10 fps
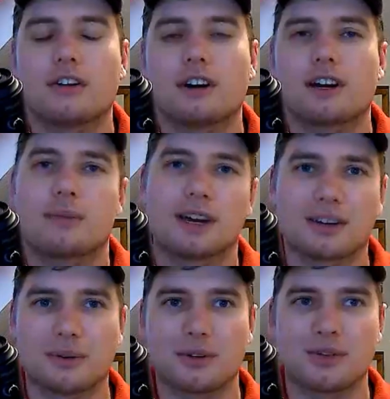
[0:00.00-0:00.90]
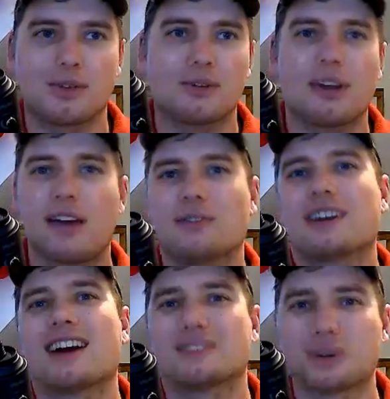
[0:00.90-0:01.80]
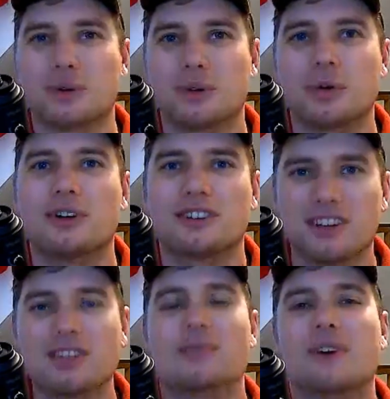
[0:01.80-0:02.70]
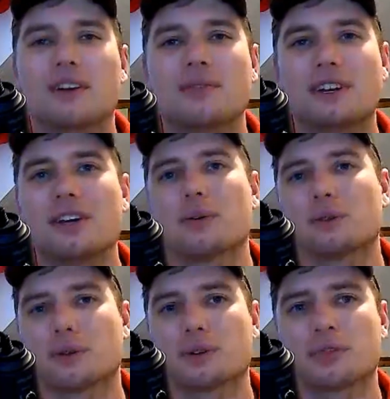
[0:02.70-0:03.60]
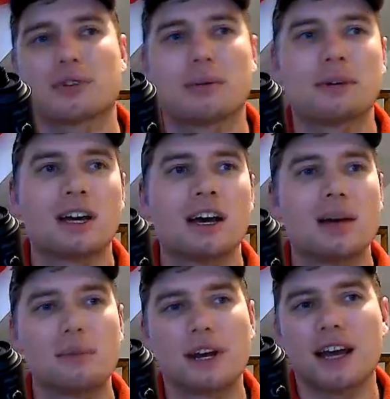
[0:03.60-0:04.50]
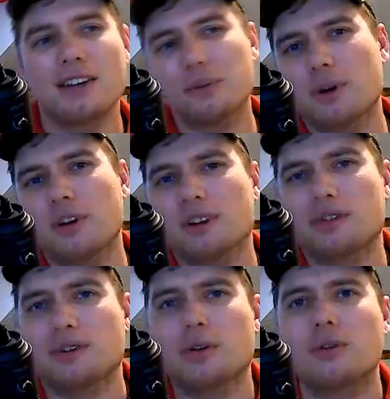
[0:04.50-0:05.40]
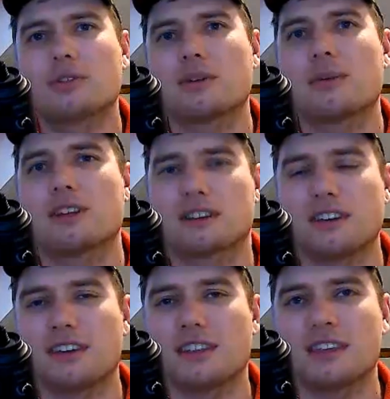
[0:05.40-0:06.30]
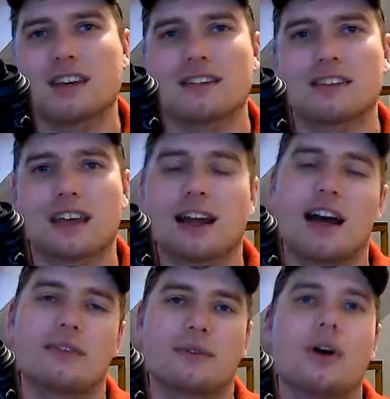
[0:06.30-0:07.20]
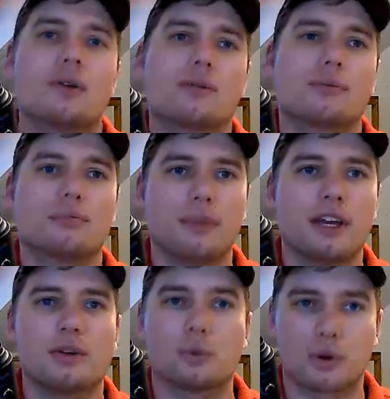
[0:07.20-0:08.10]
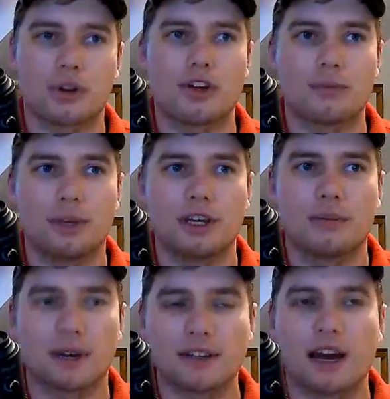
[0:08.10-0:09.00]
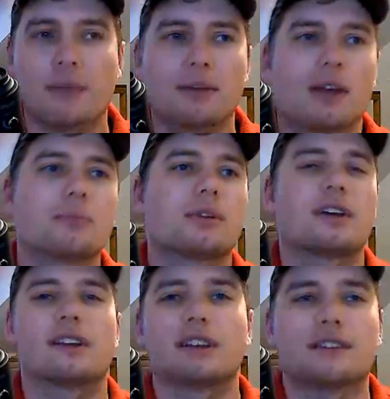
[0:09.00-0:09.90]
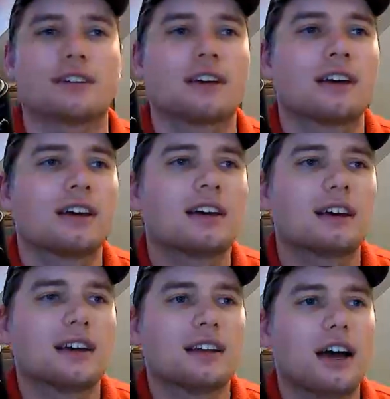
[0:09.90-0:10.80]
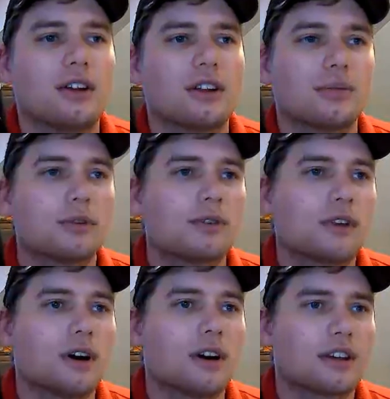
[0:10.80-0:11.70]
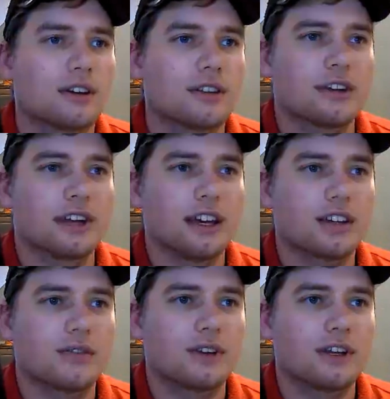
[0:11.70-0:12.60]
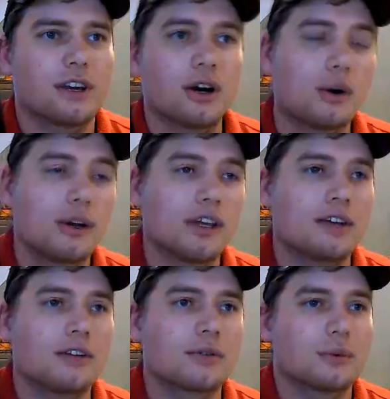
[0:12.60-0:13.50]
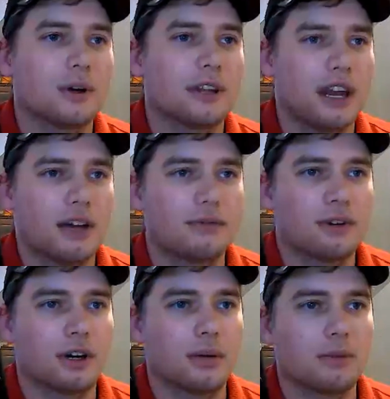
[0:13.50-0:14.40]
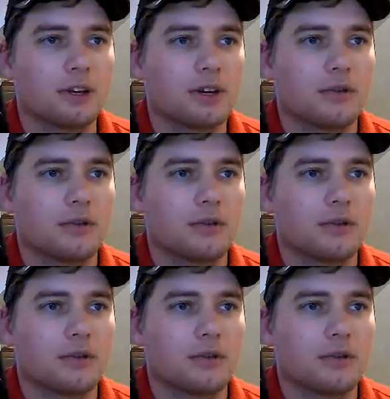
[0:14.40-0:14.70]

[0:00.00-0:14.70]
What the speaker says: long. I'm not going to have you guys go through it. It is a fun video to learn from. But I just wanted to show you some of the key things that I felt made it worthy of being in my top 10 playlist. Now, let's move along here. The next video is one that I filmed.